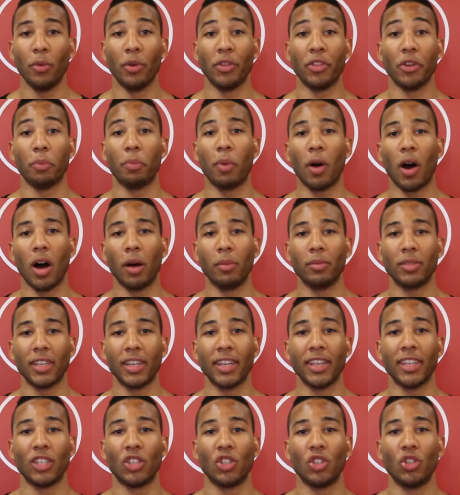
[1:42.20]
with your palms
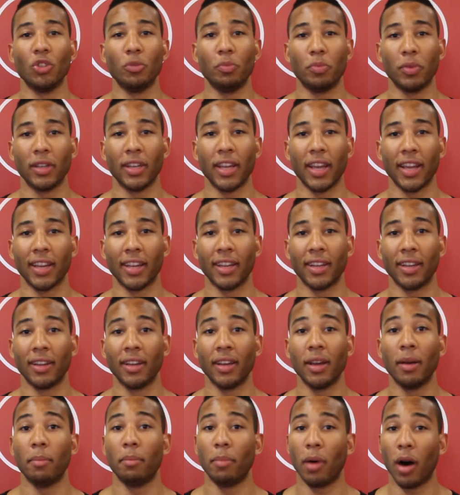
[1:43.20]
in a supinated,
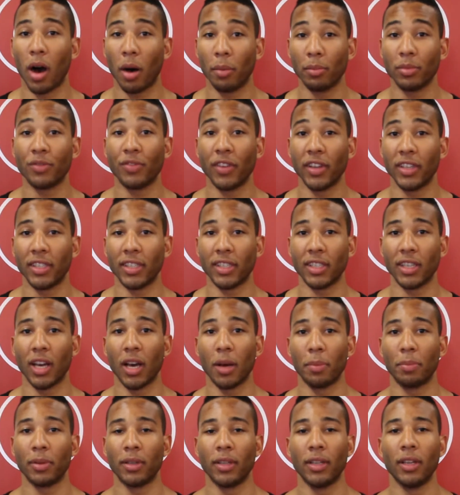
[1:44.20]
palms facing
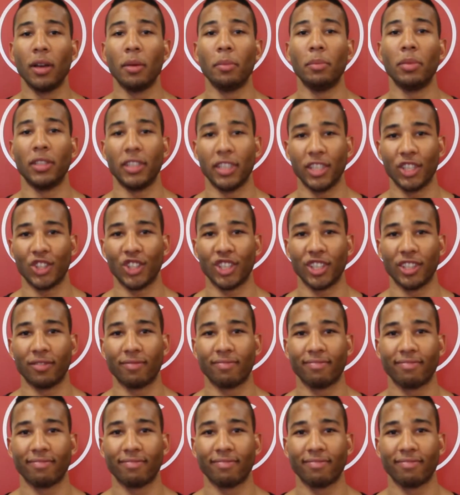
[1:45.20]
up position.